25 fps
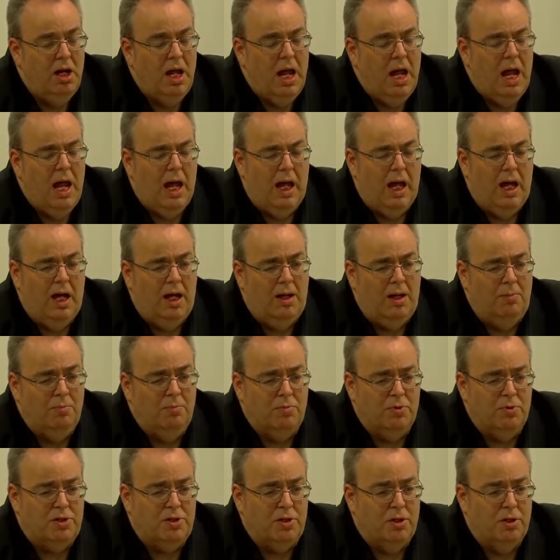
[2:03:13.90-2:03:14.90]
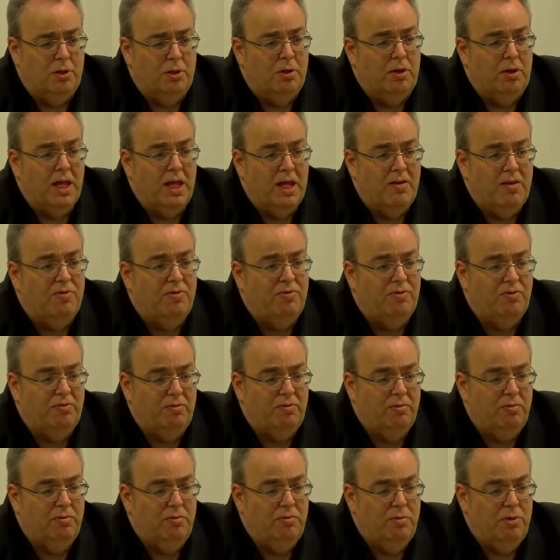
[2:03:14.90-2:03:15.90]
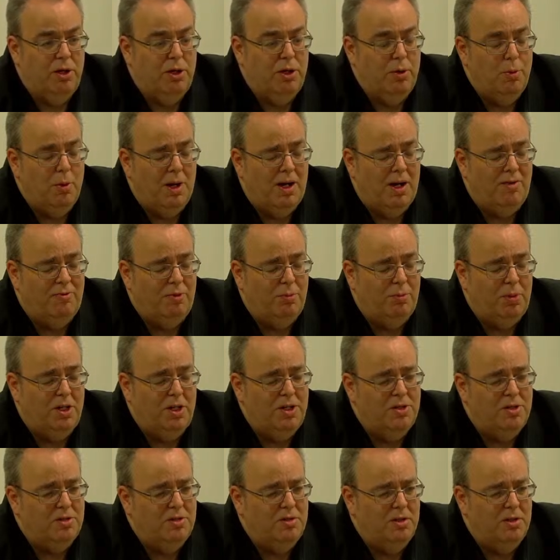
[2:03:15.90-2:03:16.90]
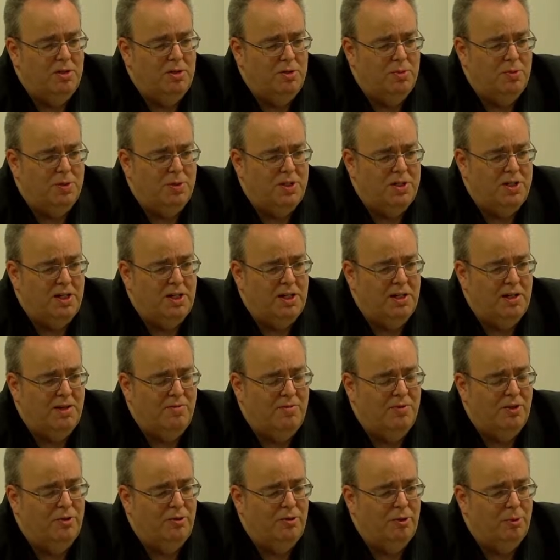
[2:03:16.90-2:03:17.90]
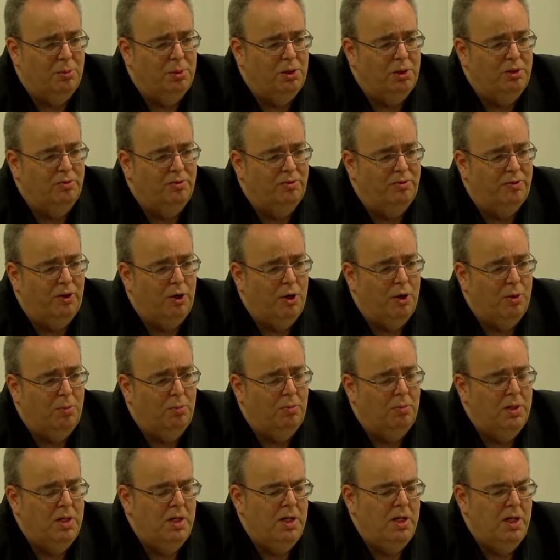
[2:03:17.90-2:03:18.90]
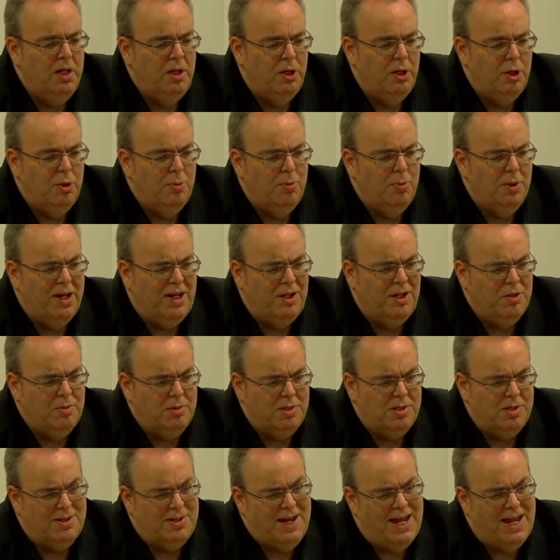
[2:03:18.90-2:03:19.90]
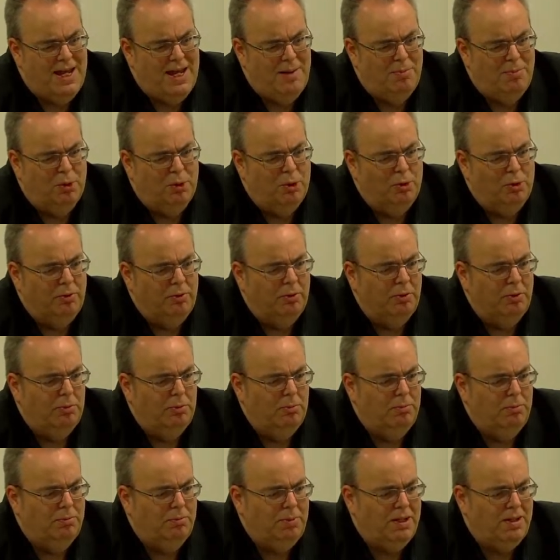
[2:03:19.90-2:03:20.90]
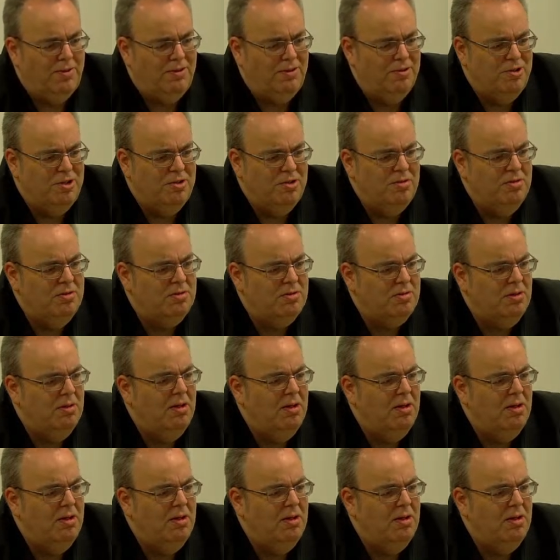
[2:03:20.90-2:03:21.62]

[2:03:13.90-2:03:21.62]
So if you have a patient who's particularly vulnerable from ubiquitous airborne pathogens,